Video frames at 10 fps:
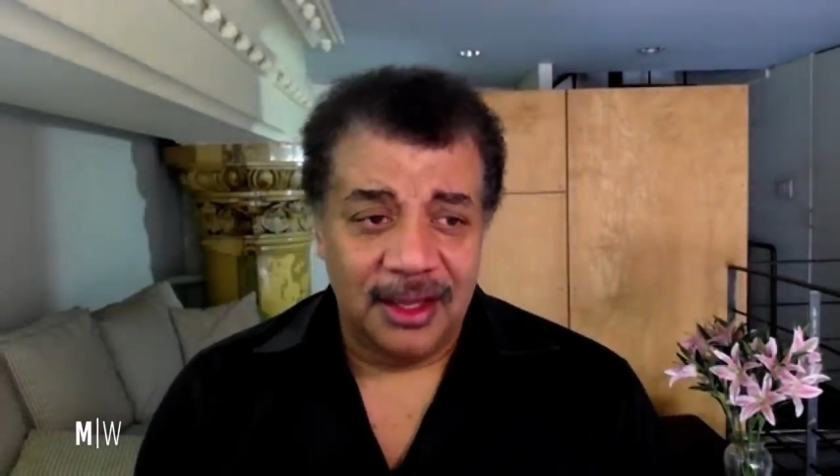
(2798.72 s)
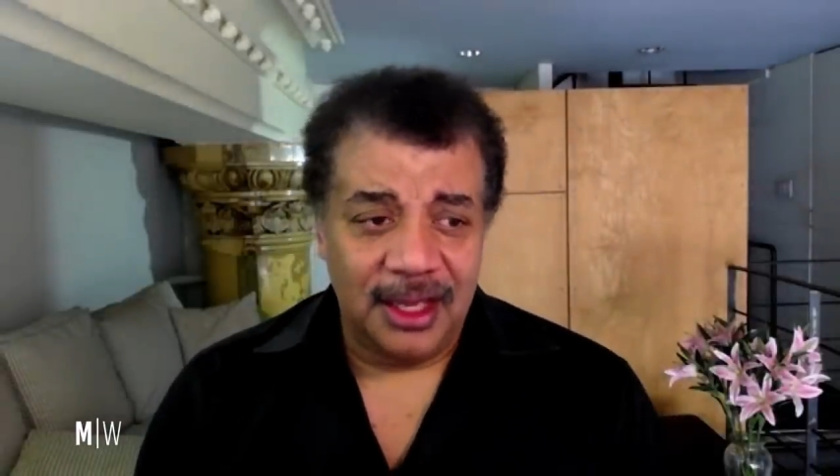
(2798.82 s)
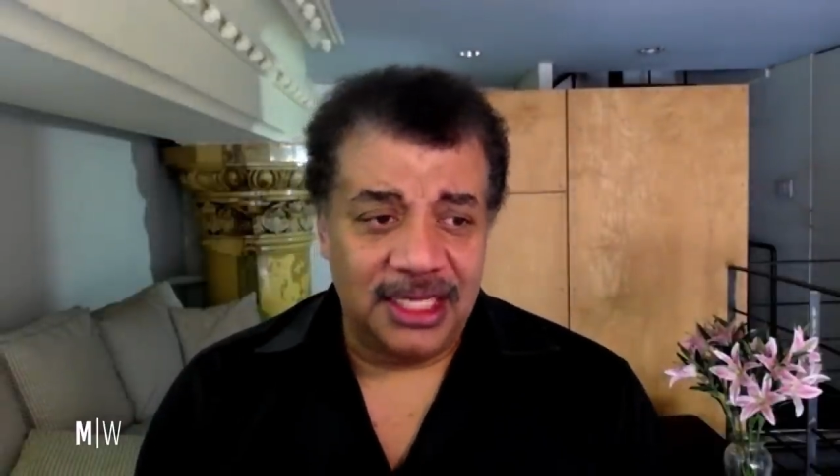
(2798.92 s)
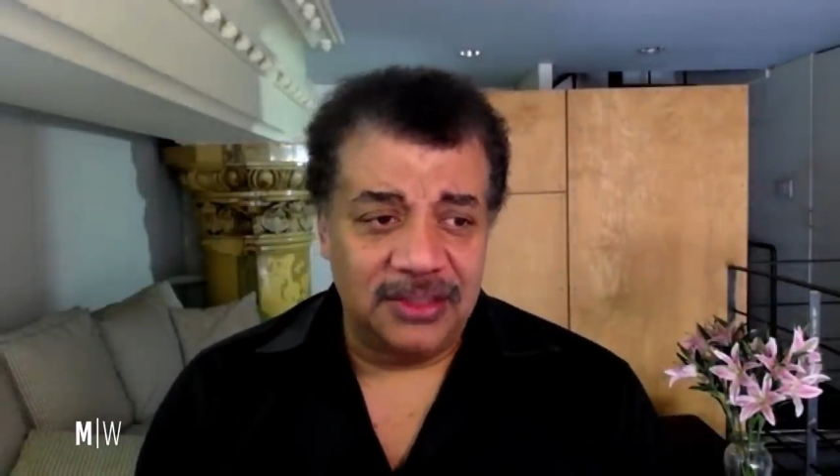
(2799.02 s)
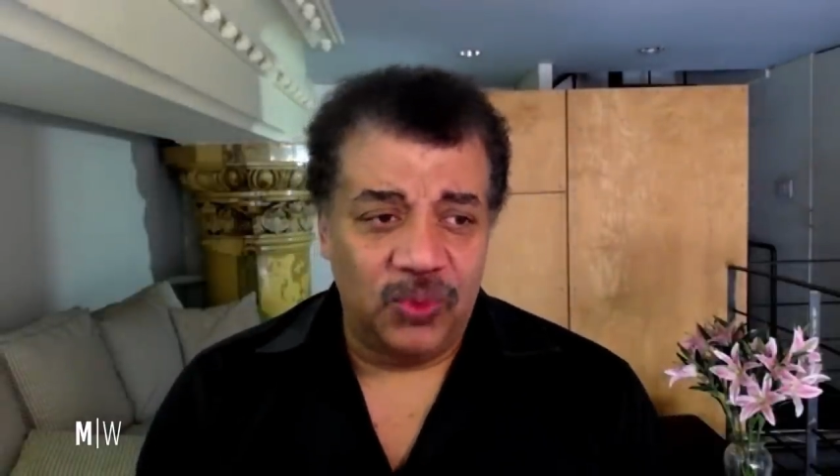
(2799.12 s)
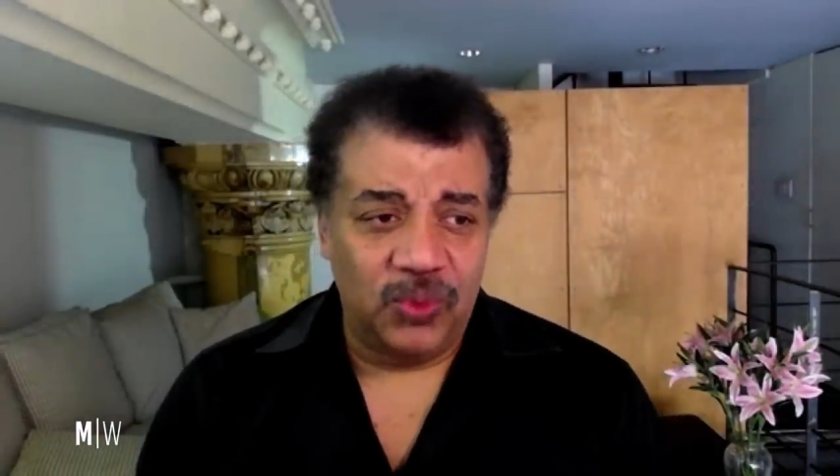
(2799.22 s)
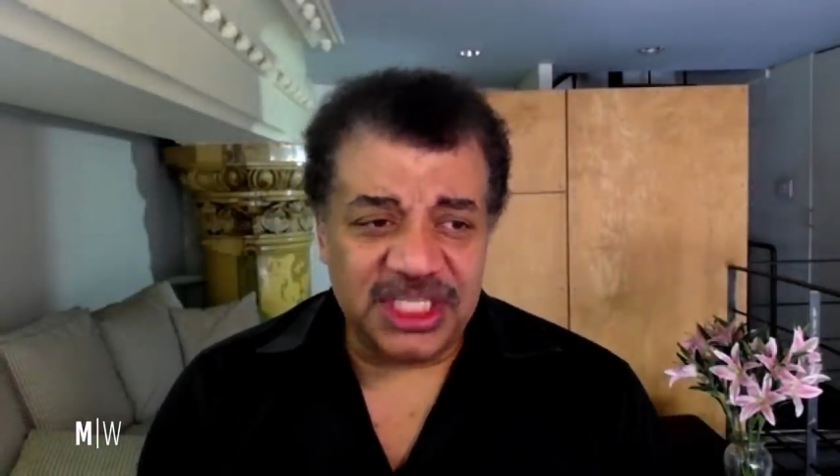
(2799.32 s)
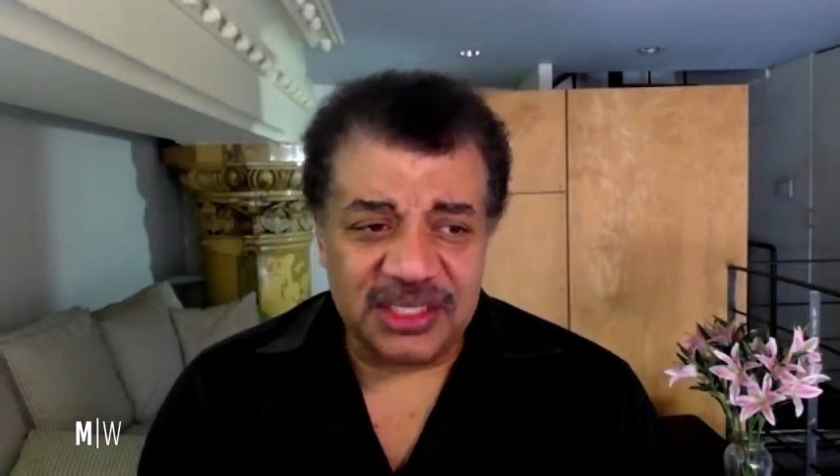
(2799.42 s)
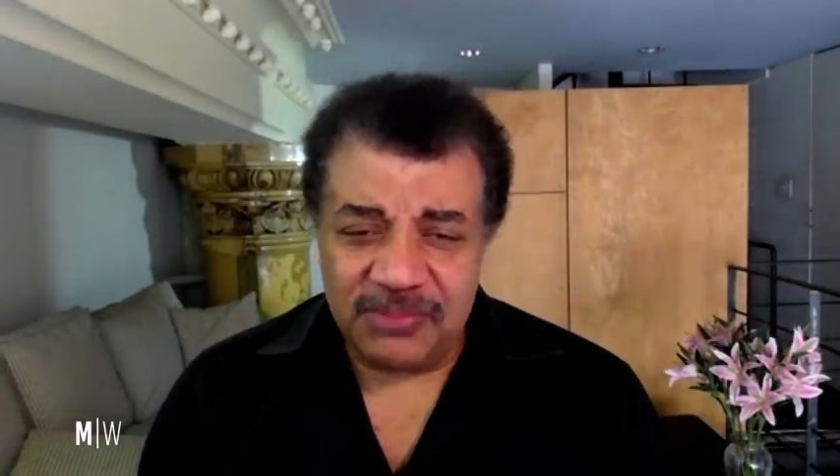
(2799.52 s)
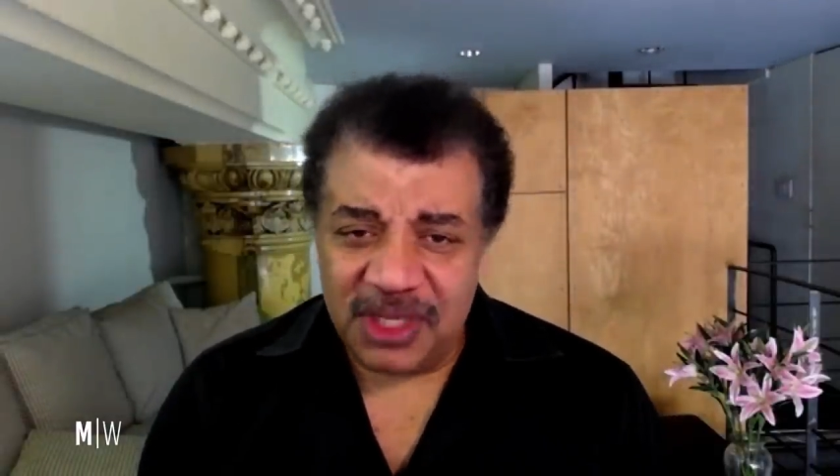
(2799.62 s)
And what does
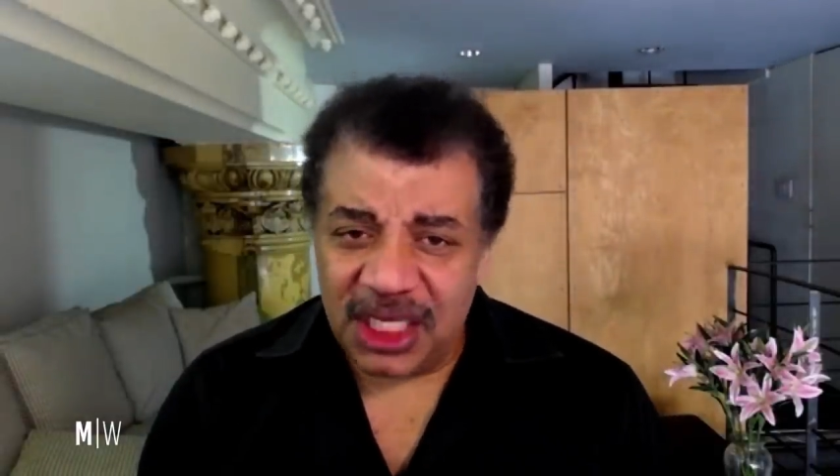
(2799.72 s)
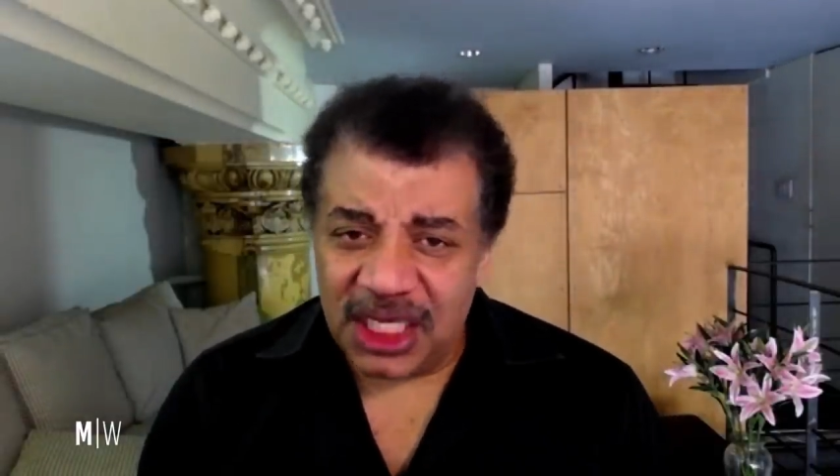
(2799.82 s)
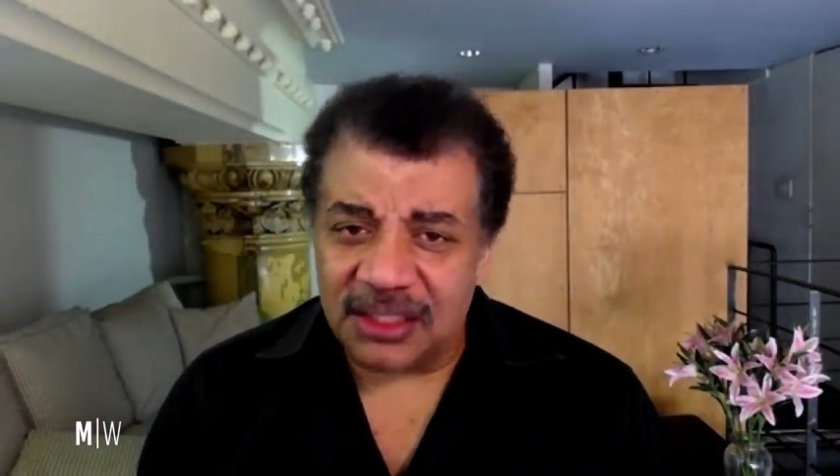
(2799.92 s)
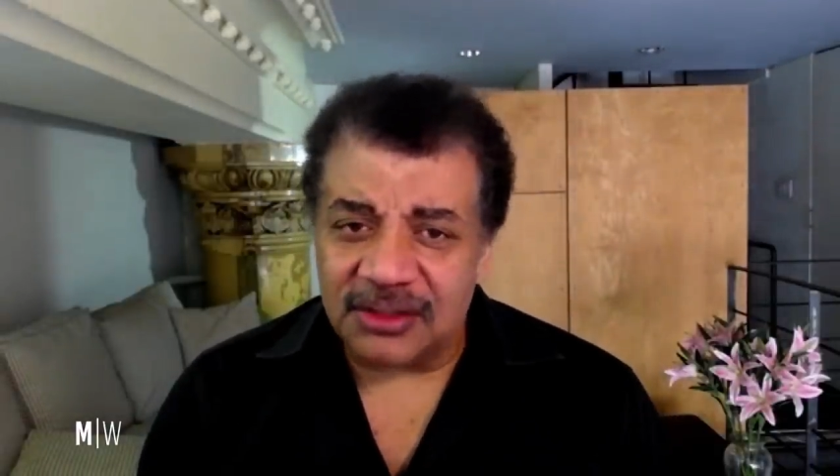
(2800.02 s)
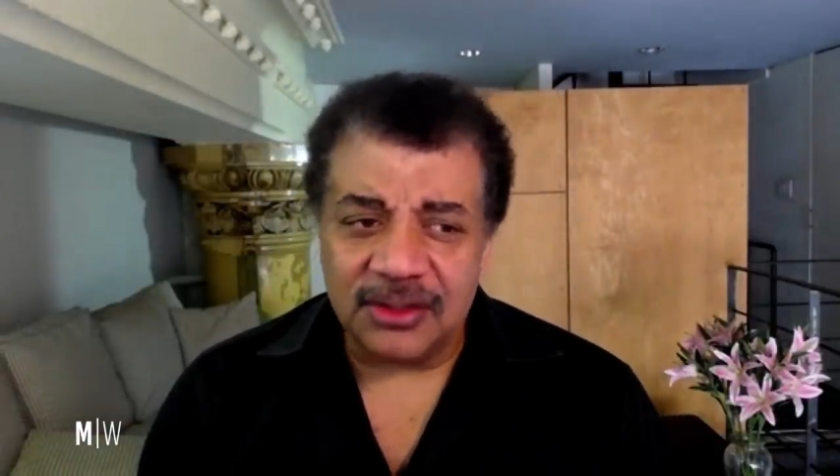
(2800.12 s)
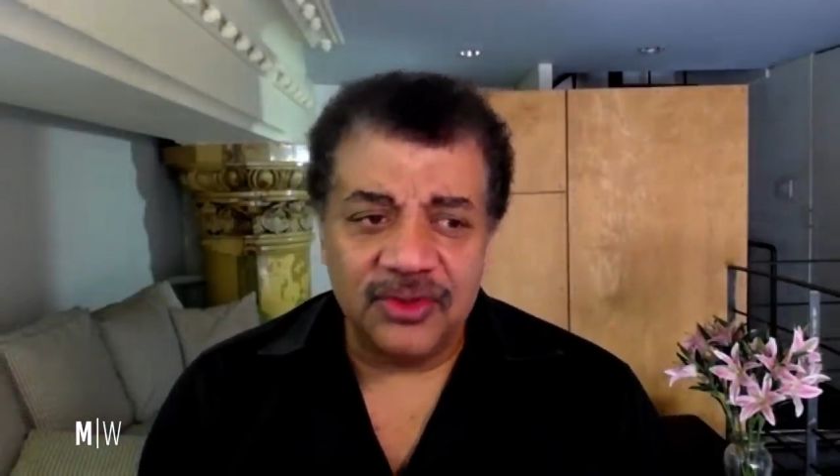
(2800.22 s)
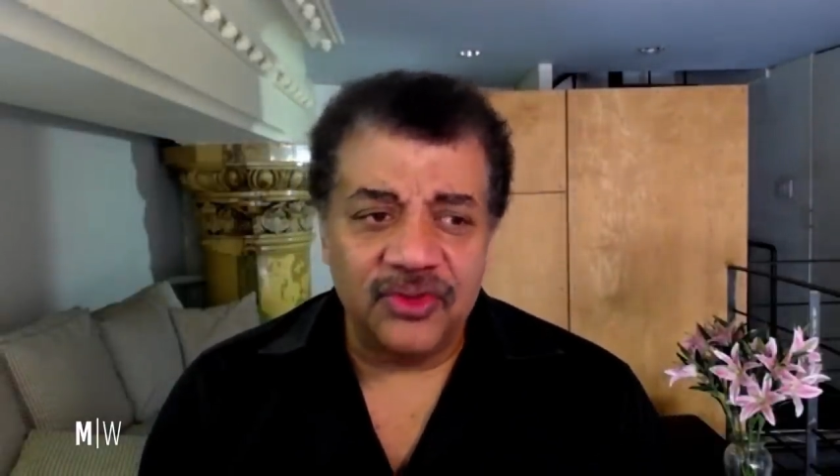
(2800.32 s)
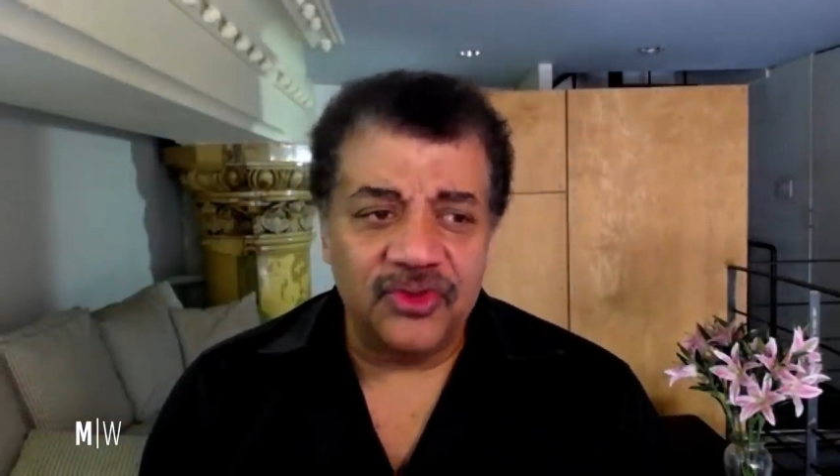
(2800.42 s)
it mean